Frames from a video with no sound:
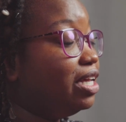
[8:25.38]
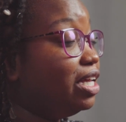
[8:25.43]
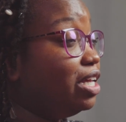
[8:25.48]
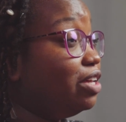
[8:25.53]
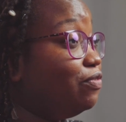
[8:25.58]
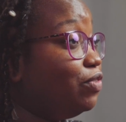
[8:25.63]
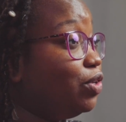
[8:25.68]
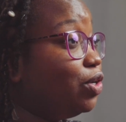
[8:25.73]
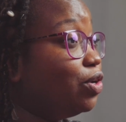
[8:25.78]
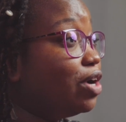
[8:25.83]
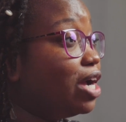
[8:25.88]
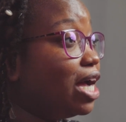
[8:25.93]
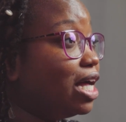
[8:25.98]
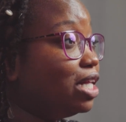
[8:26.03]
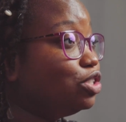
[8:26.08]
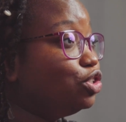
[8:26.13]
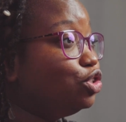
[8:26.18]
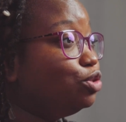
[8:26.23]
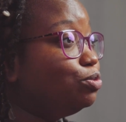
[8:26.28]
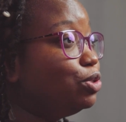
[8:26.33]
If you are
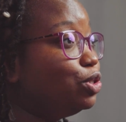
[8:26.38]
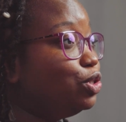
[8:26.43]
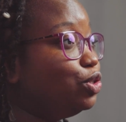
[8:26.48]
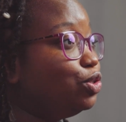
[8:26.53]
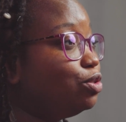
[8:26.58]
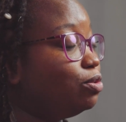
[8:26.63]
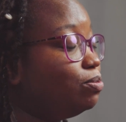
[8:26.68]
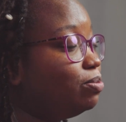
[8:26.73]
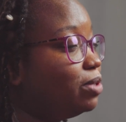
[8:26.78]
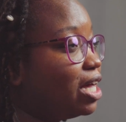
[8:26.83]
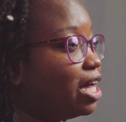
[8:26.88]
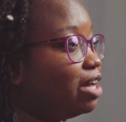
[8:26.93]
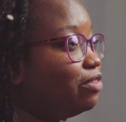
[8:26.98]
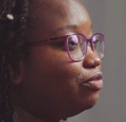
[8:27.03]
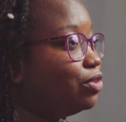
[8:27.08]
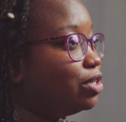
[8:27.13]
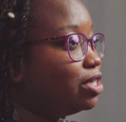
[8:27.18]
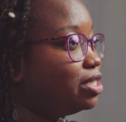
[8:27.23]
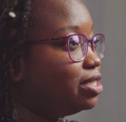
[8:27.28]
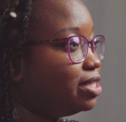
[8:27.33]
eligible to apply
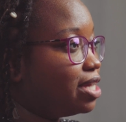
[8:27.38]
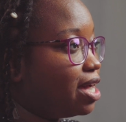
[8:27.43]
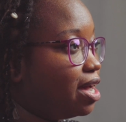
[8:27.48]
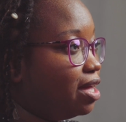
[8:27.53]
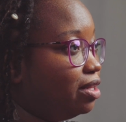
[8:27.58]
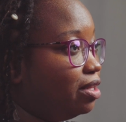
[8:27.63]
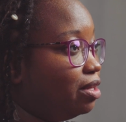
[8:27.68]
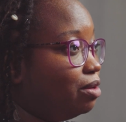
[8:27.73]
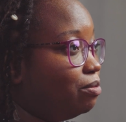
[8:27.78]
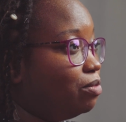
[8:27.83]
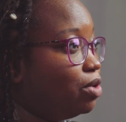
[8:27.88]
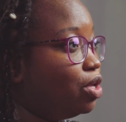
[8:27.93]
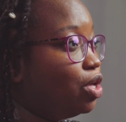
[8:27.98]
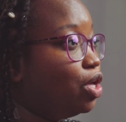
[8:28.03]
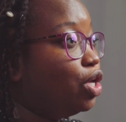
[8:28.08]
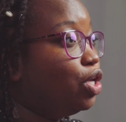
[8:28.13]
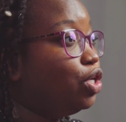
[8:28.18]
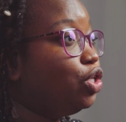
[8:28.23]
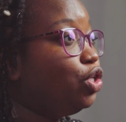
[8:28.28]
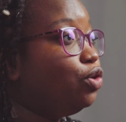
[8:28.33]
for asylum,
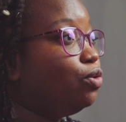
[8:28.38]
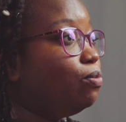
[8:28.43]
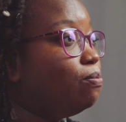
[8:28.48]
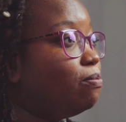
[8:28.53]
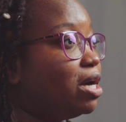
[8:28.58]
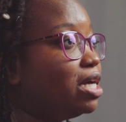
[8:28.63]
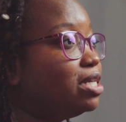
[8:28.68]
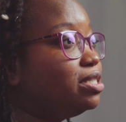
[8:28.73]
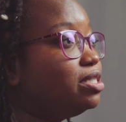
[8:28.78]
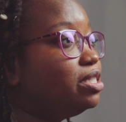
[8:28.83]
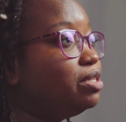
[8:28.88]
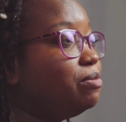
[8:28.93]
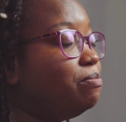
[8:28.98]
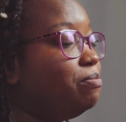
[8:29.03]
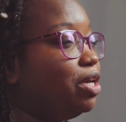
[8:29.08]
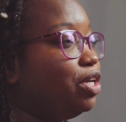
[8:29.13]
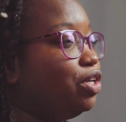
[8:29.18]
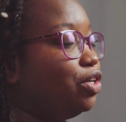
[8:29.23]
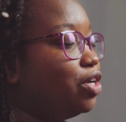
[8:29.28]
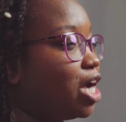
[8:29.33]
you must
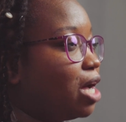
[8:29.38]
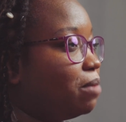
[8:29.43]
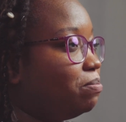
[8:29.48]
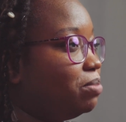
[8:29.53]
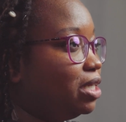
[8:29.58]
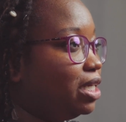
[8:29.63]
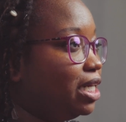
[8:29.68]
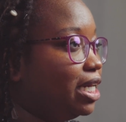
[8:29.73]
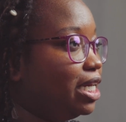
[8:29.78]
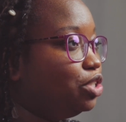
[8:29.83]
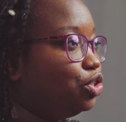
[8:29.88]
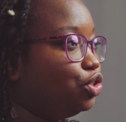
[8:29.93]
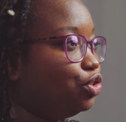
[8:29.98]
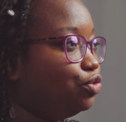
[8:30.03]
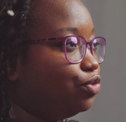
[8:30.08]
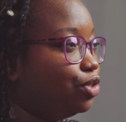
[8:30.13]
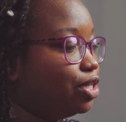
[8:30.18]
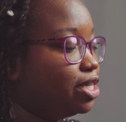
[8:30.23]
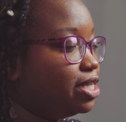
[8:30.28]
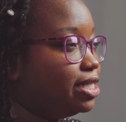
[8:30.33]
submit your
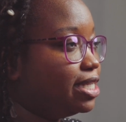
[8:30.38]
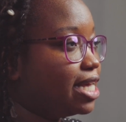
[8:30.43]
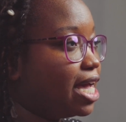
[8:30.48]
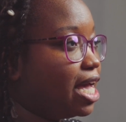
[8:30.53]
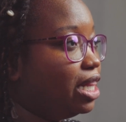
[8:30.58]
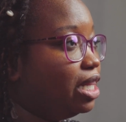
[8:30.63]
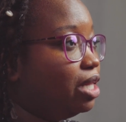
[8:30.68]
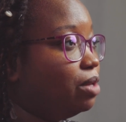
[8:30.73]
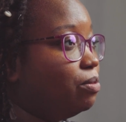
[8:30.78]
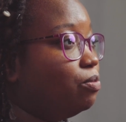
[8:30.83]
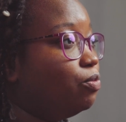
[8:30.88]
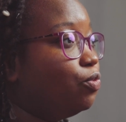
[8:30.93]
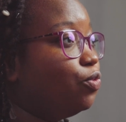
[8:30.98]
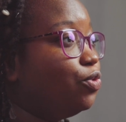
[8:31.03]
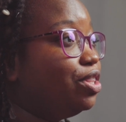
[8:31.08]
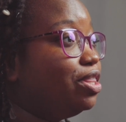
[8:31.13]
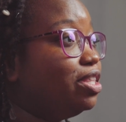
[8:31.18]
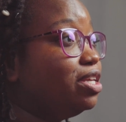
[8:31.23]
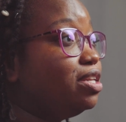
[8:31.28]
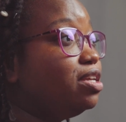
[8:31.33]
application for asylum
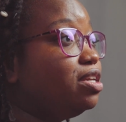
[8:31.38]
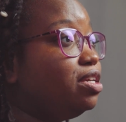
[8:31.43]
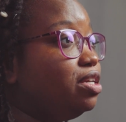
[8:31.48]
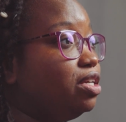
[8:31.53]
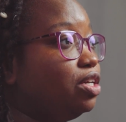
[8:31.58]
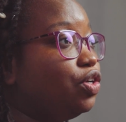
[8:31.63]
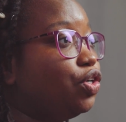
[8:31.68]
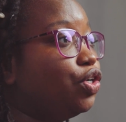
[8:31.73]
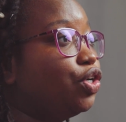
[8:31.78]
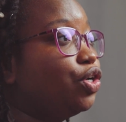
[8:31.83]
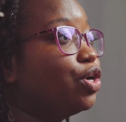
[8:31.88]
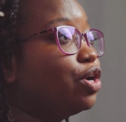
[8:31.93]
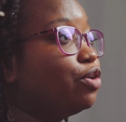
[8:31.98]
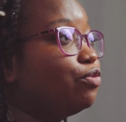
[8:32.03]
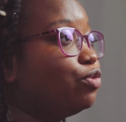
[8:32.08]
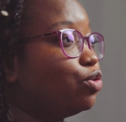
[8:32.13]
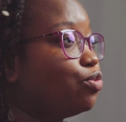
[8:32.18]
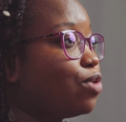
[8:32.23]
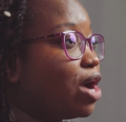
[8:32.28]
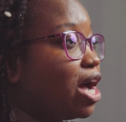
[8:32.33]
within a year
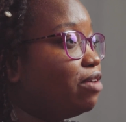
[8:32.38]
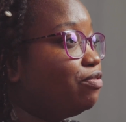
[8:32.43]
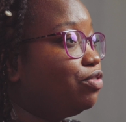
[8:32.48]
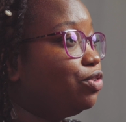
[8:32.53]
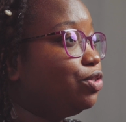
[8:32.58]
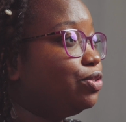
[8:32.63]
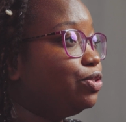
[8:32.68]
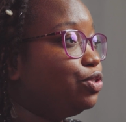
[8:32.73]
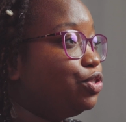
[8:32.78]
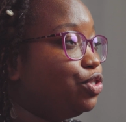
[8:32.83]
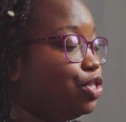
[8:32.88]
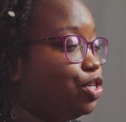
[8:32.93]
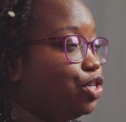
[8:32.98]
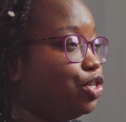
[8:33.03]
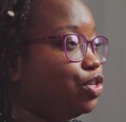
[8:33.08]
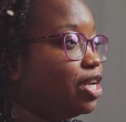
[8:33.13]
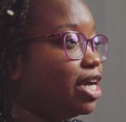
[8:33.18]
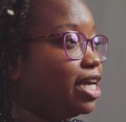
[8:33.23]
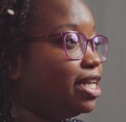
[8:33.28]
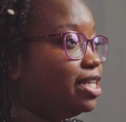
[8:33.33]
of arrival to the
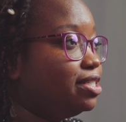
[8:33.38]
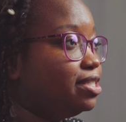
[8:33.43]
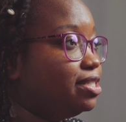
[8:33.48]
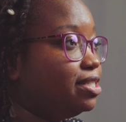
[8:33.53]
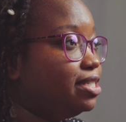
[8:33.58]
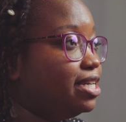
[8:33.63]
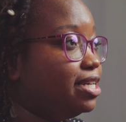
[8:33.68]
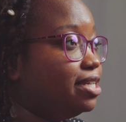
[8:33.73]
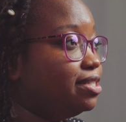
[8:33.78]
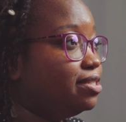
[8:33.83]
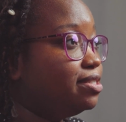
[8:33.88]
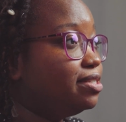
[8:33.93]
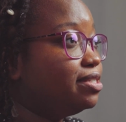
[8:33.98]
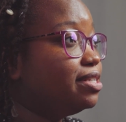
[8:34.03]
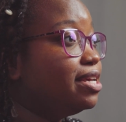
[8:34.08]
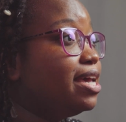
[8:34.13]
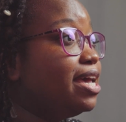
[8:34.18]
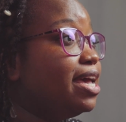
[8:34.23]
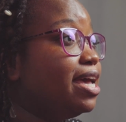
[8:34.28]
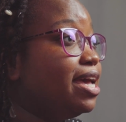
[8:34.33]
United States
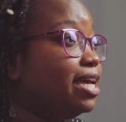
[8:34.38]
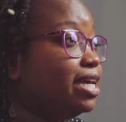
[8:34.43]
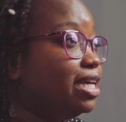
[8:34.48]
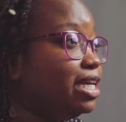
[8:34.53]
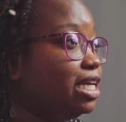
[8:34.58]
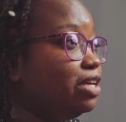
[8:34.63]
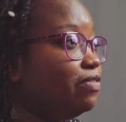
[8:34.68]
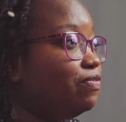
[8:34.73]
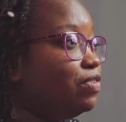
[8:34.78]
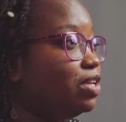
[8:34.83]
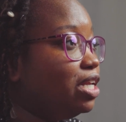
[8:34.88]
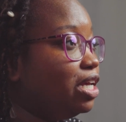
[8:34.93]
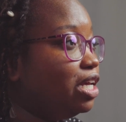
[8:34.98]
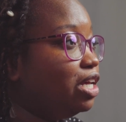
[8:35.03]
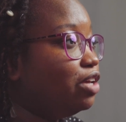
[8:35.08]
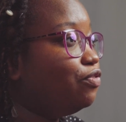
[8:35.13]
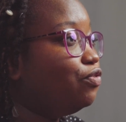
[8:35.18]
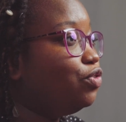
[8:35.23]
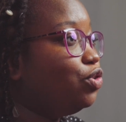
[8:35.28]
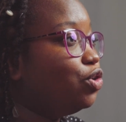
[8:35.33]
even
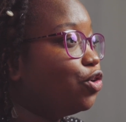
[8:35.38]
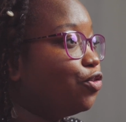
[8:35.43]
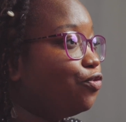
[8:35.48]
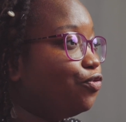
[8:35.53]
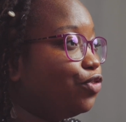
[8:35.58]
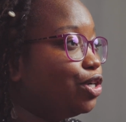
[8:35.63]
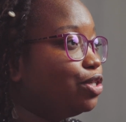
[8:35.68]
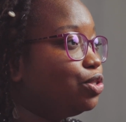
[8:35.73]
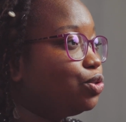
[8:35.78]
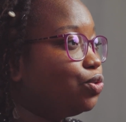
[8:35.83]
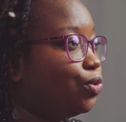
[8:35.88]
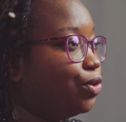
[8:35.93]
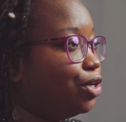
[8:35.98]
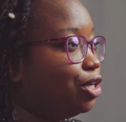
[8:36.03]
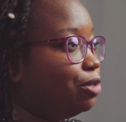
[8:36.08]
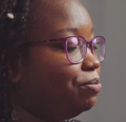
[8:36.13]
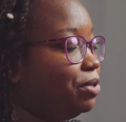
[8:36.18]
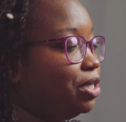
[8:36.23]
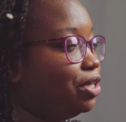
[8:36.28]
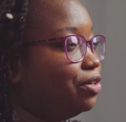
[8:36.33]
if your first court
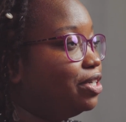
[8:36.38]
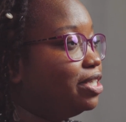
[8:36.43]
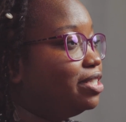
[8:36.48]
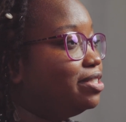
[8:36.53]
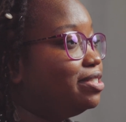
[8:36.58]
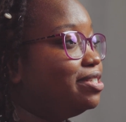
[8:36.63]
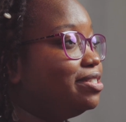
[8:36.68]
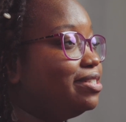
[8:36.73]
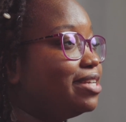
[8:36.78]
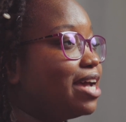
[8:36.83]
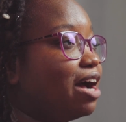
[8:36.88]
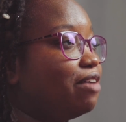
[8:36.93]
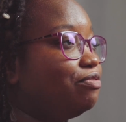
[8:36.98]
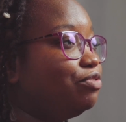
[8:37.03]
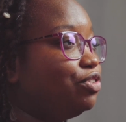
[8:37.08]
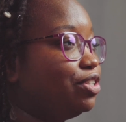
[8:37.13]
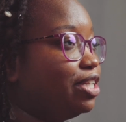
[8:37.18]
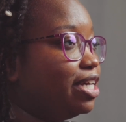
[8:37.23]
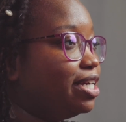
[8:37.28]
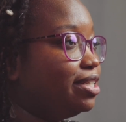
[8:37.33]
appearance is
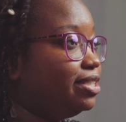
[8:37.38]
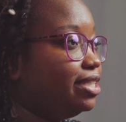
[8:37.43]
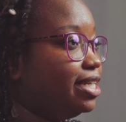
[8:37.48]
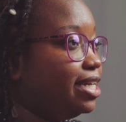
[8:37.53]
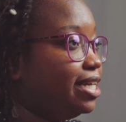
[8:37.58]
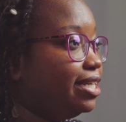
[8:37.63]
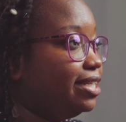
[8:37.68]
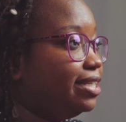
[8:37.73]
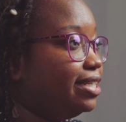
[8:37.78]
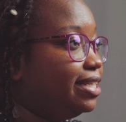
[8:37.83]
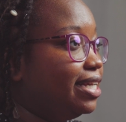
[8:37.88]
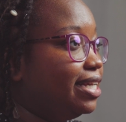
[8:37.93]
after that date.